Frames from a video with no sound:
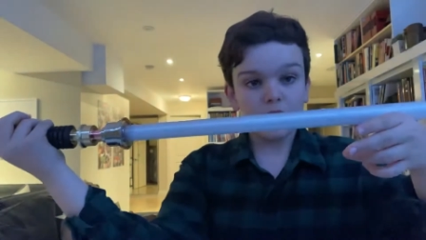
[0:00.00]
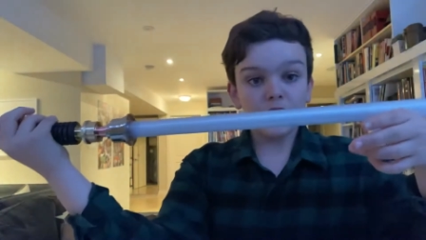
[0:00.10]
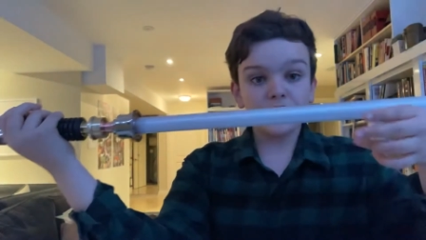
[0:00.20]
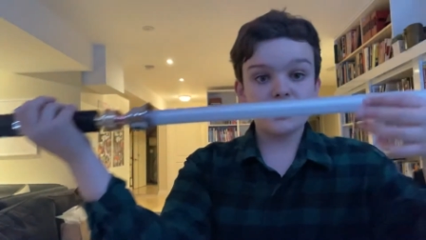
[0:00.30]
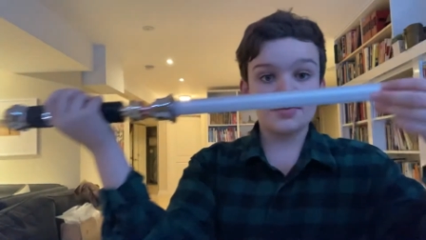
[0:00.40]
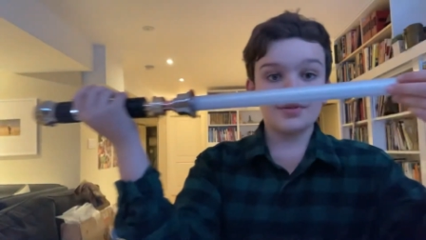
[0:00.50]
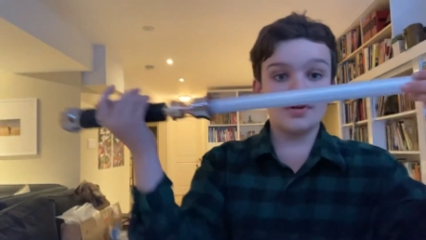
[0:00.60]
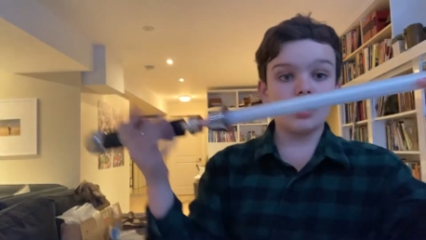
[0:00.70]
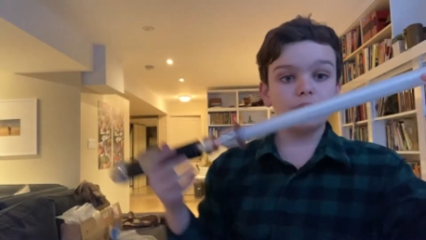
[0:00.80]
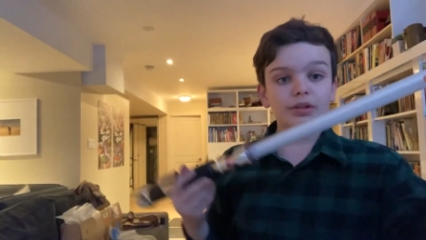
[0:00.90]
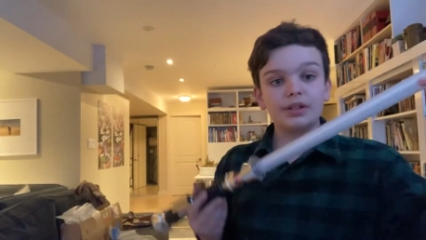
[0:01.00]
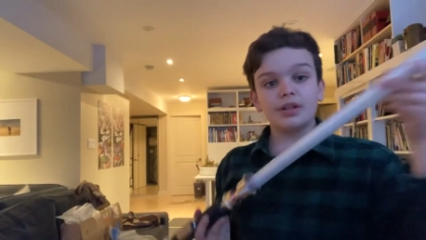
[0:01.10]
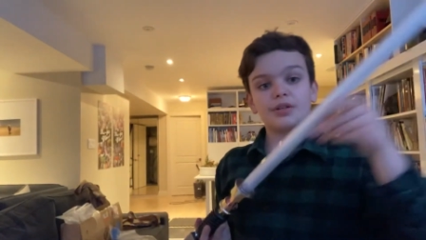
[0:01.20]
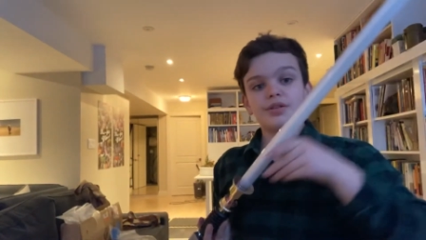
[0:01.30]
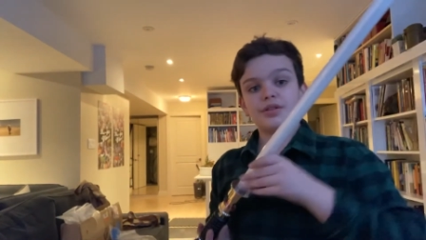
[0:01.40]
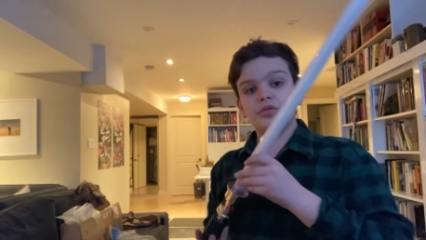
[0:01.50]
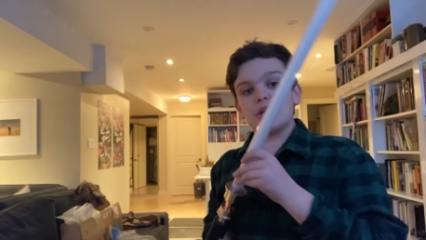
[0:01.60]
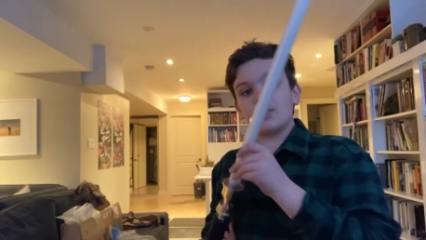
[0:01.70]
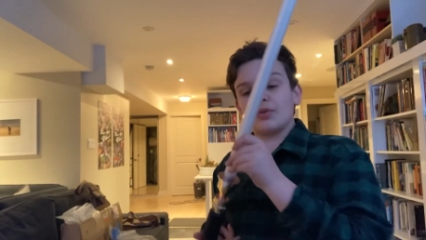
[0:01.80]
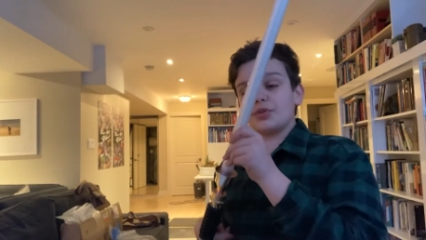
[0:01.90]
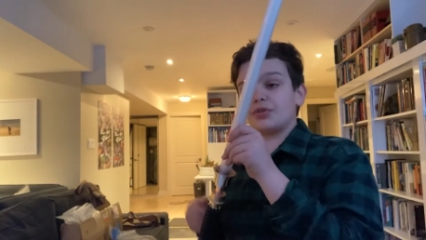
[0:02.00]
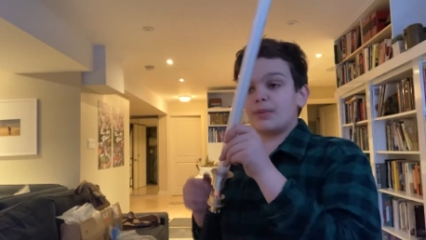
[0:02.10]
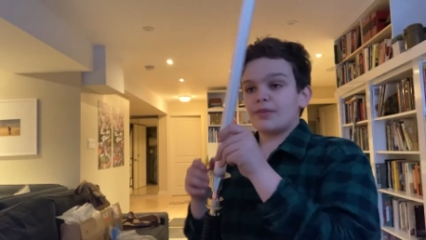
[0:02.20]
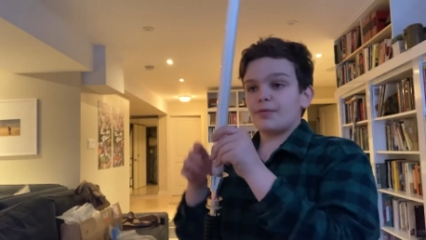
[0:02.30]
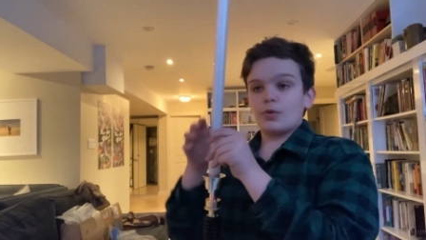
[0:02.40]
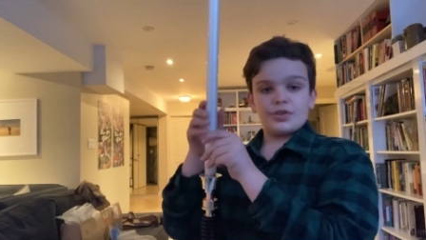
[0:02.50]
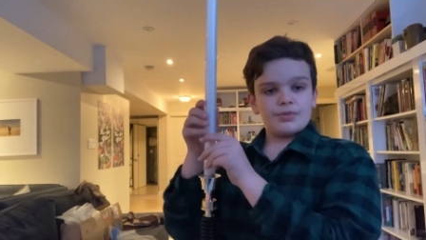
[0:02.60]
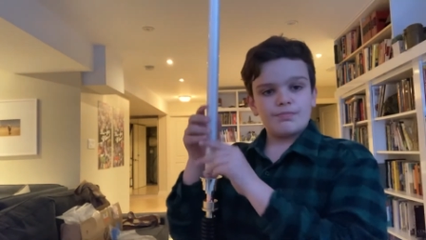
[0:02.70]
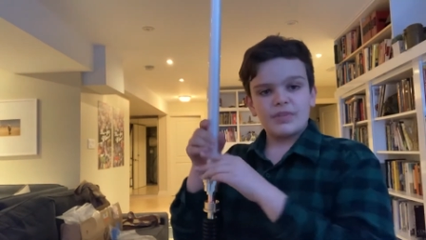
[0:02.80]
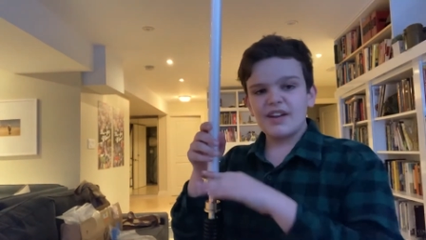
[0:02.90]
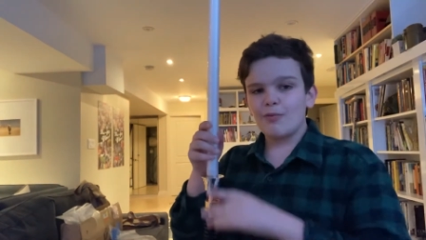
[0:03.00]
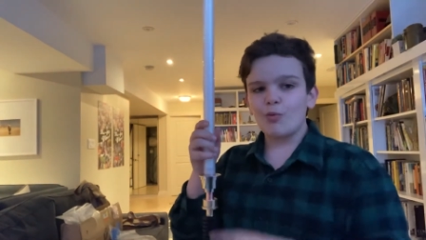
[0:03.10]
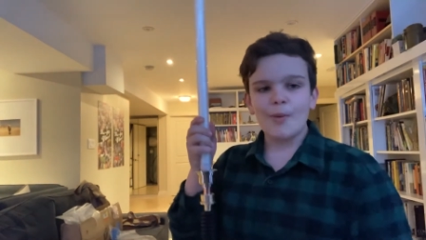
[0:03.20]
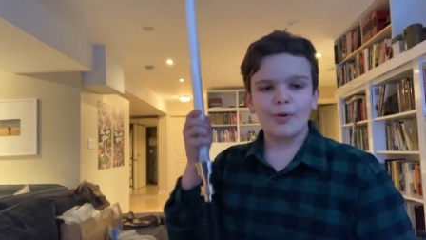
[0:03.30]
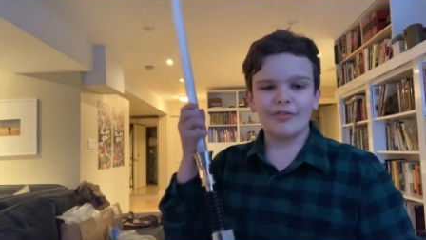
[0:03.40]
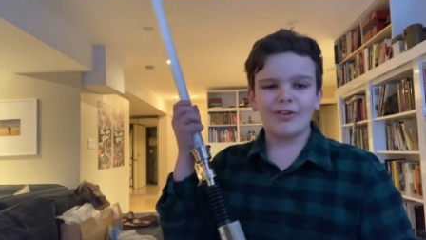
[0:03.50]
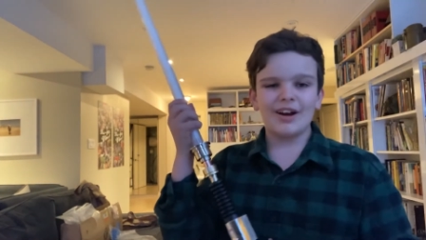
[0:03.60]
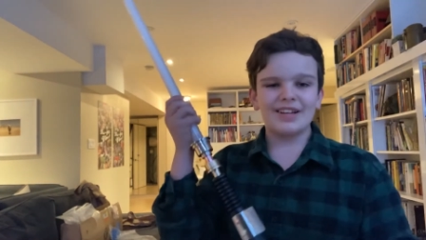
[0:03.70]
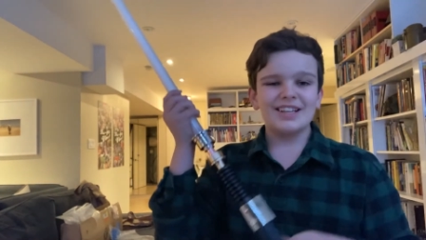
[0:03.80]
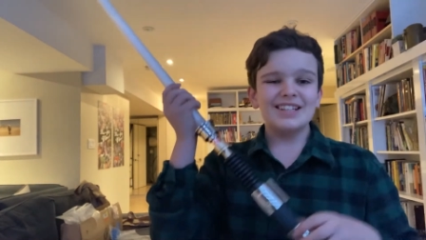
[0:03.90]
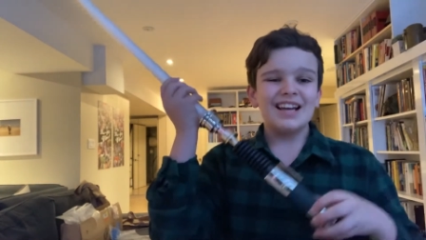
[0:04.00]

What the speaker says: So not only does SaberForge, they have way more variety.